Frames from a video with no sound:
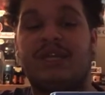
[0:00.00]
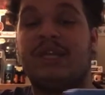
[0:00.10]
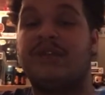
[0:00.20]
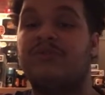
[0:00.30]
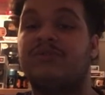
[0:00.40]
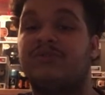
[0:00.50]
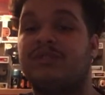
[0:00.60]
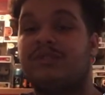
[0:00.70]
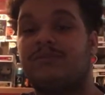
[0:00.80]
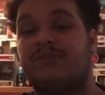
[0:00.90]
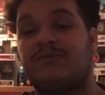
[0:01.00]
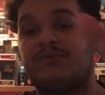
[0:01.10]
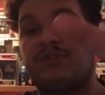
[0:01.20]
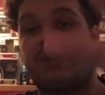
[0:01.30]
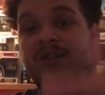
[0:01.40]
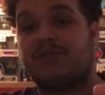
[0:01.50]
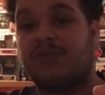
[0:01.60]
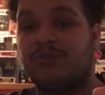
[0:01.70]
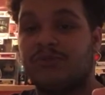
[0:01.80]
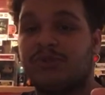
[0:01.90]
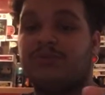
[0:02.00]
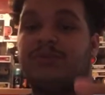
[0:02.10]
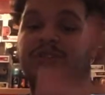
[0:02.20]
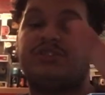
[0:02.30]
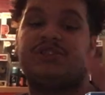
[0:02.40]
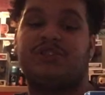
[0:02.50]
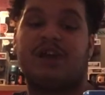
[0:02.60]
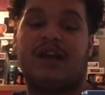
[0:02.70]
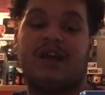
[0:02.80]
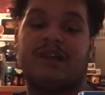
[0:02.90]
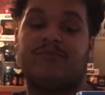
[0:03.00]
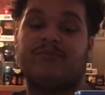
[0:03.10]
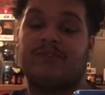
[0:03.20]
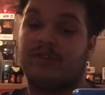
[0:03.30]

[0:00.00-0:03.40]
and I also did something for October, which I'm